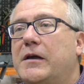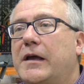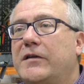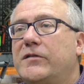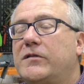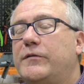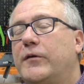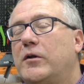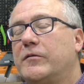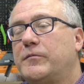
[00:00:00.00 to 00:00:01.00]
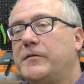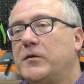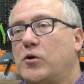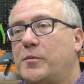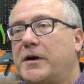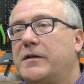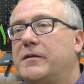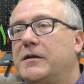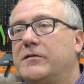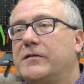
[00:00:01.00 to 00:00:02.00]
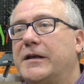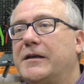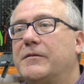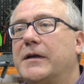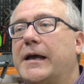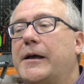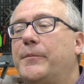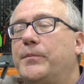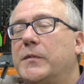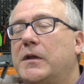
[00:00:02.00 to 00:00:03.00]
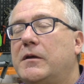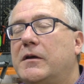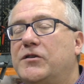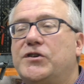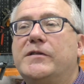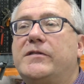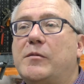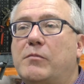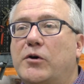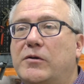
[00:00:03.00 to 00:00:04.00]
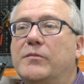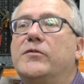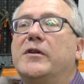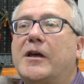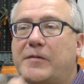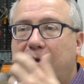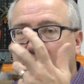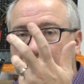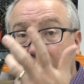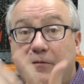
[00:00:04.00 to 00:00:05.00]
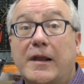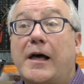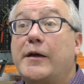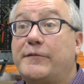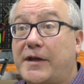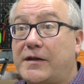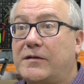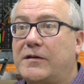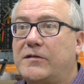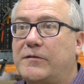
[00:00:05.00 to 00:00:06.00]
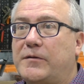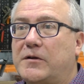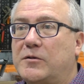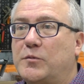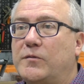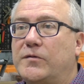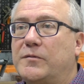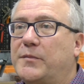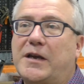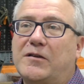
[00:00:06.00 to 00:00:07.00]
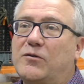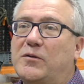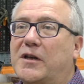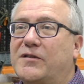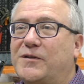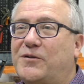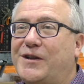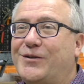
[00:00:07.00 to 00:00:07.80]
As it's evolved, we've incorporated things like a GSM modem, so now we're able to give live data as that vehicle moves, back in 2003,